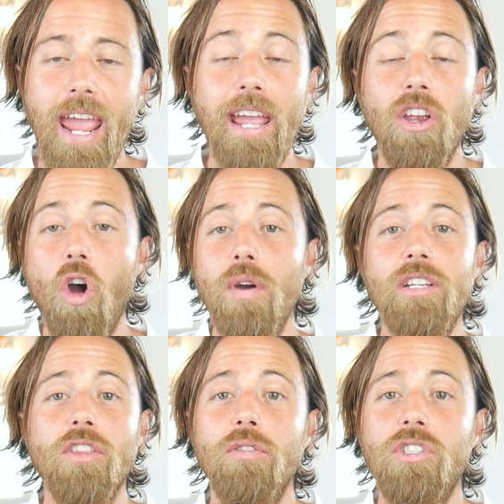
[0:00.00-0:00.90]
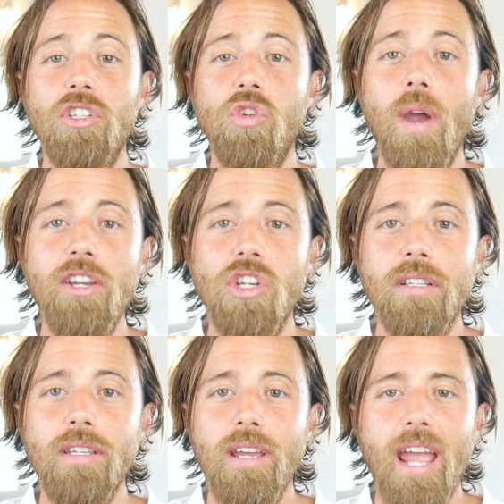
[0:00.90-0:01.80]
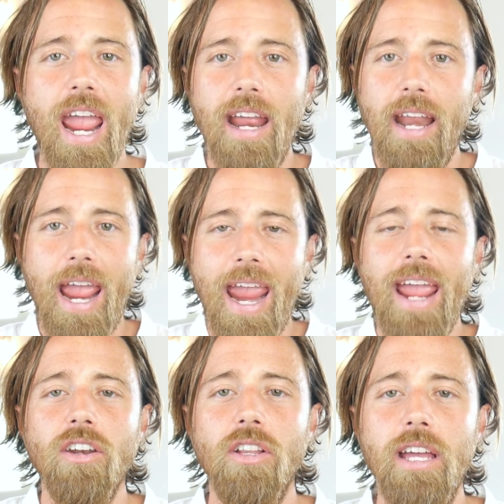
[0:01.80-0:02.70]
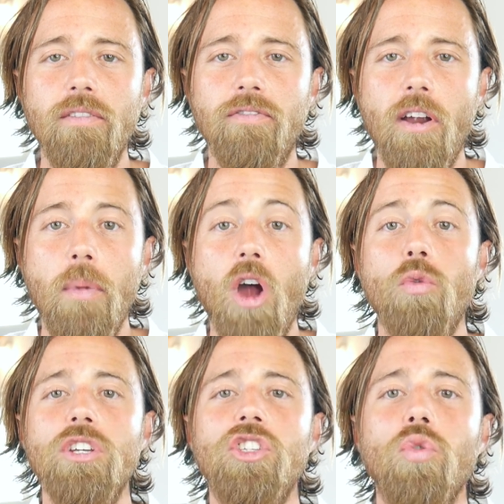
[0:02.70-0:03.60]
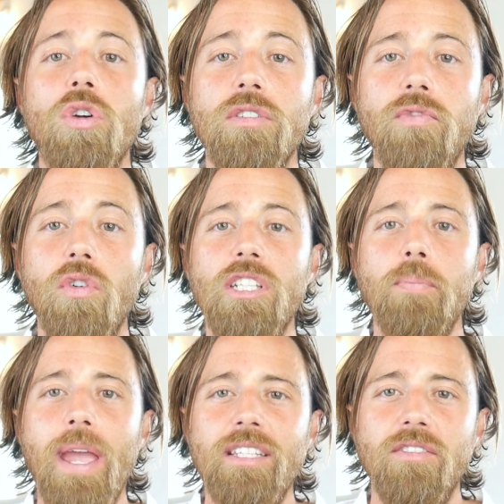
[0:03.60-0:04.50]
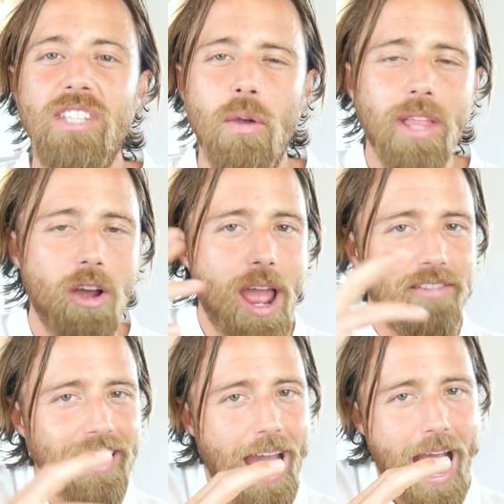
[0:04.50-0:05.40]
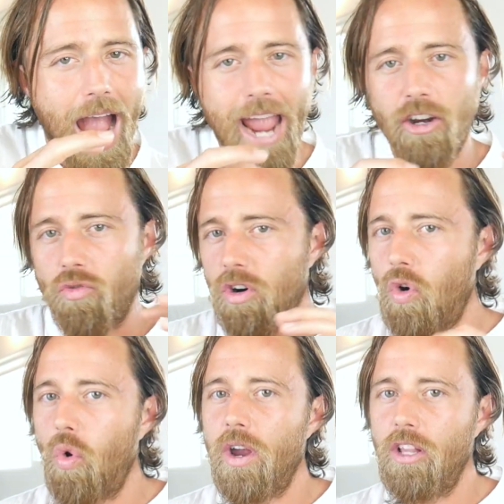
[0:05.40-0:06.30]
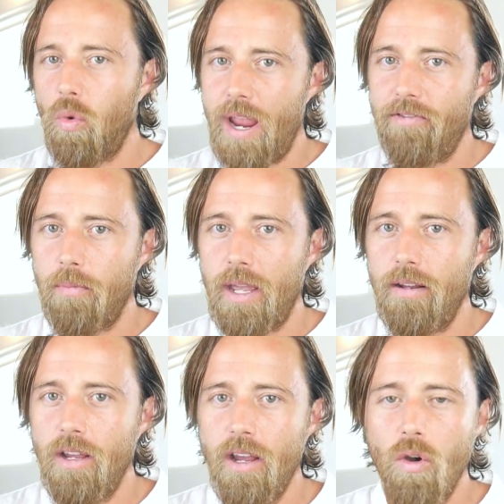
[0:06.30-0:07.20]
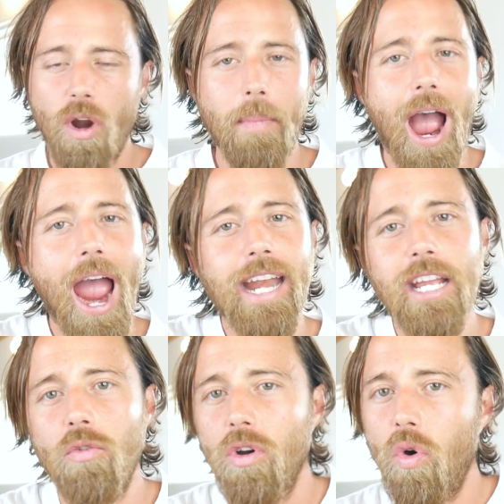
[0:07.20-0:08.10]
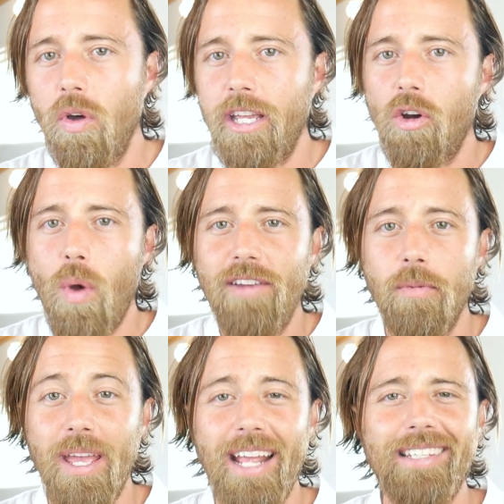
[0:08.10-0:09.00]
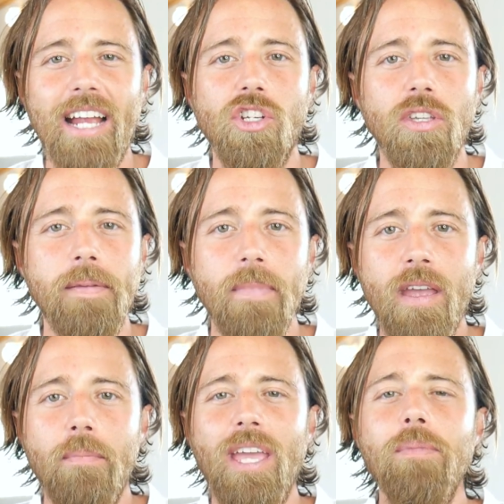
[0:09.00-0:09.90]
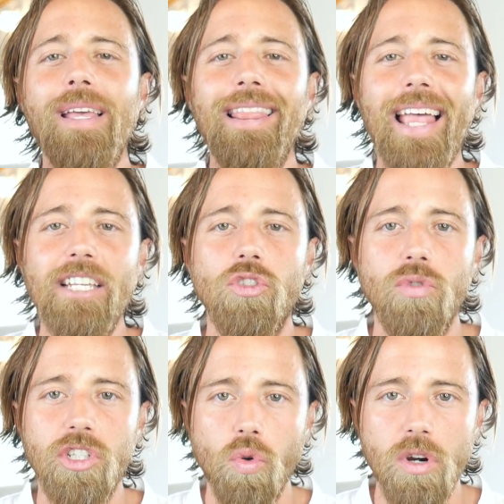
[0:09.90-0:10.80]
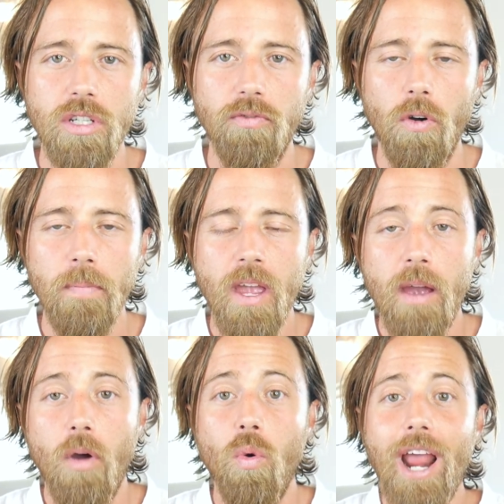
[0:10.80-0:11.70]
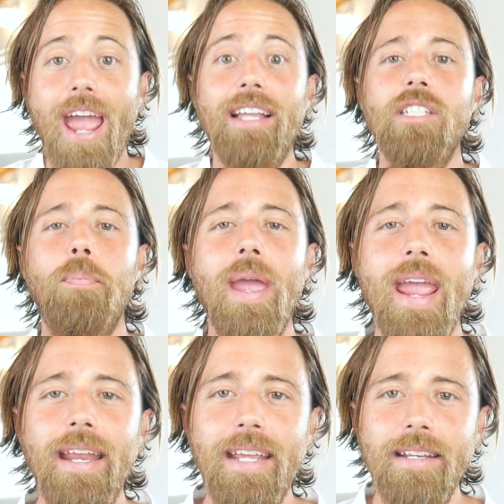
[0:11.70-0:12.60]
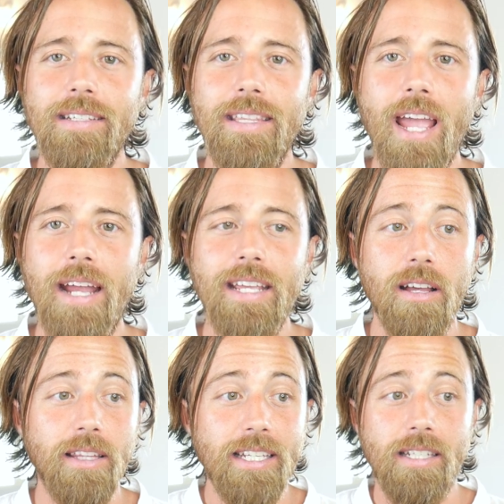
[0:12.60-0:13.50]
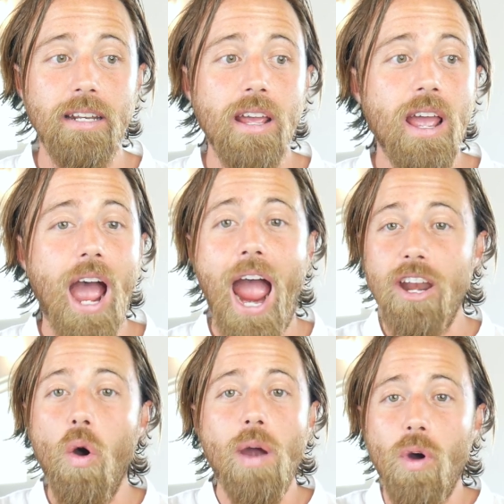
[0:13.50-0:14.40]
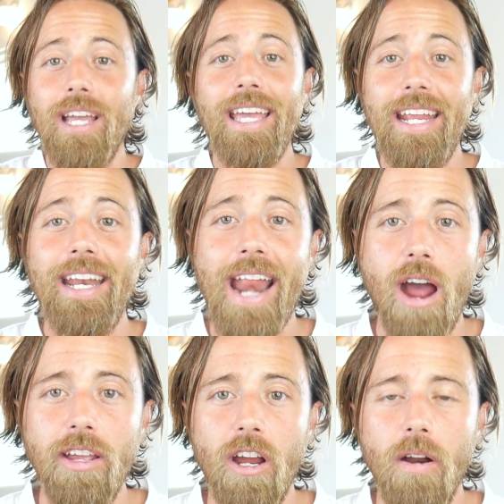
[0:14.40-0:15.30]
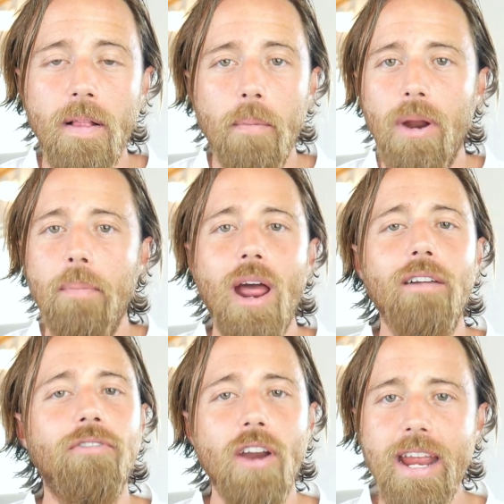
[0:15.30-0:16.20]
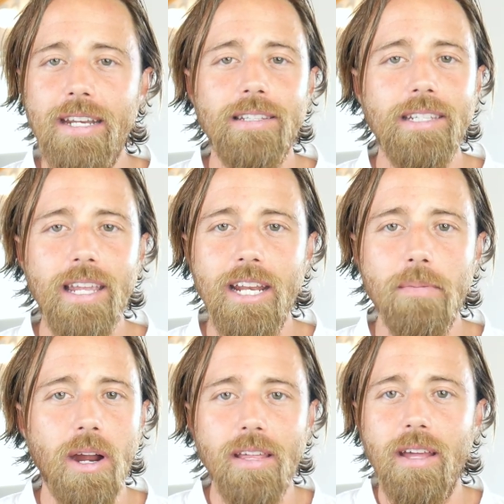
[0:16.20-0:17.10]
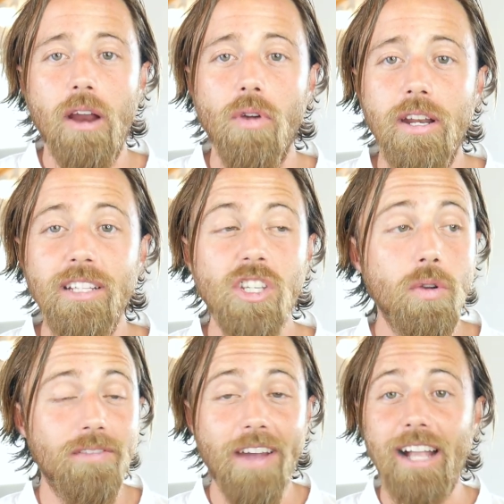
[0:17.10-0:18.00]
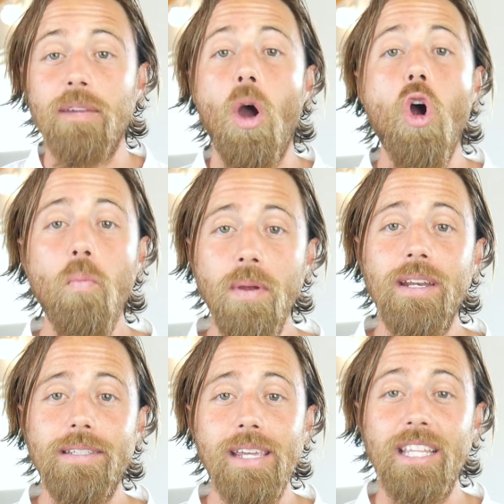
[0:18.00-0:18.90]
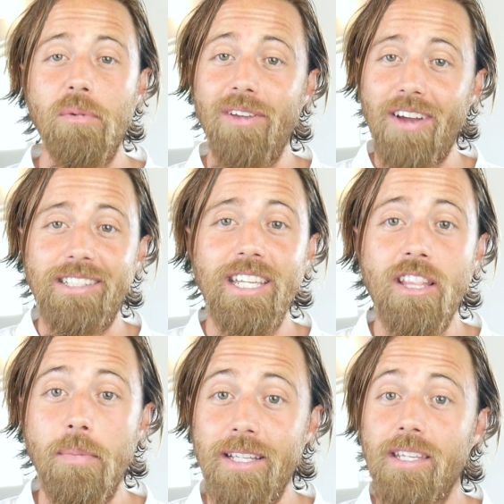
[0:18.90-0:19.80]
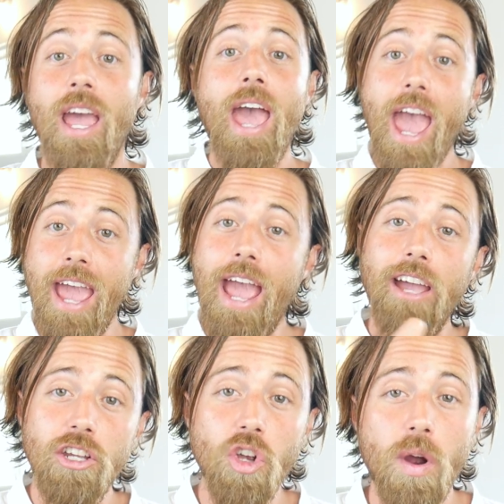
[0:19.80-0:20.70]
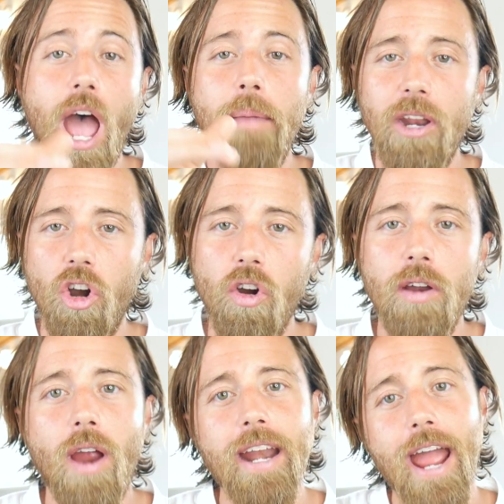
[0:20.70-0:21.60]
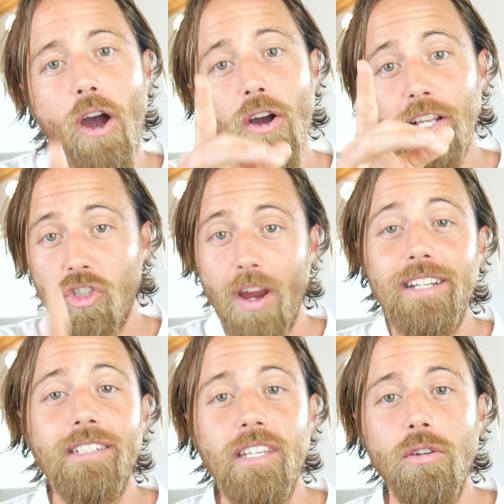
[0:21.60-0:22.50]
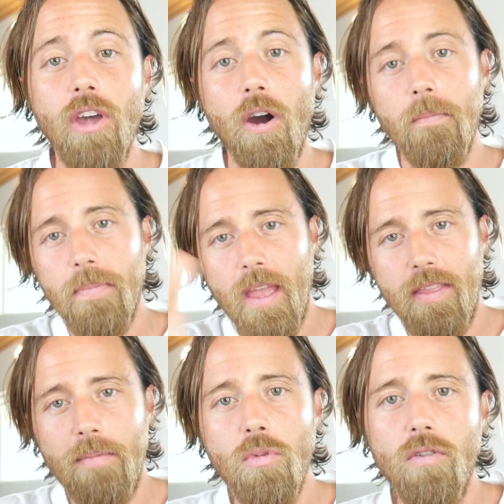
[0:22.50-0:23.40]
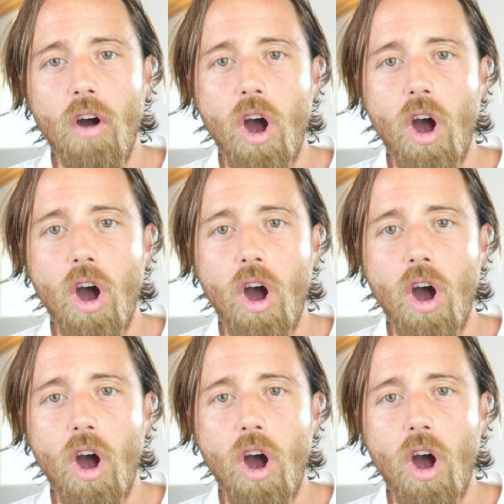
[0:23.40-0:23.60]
and go into those situations and handle it from a resourceful, expansive state without having to hide or recoil away from it. When I'm hiding or recoiling away from it, it's actually making me less resourceful. But when I expand into the idea, listen, I know I want to get in and out of here, but I'm not afraid to see anybody that I run into. In fact, I'm open to seeing them. And if I see them, it's, hey, how you doing? I'm in a hurry right now. It's great to see you though. And then move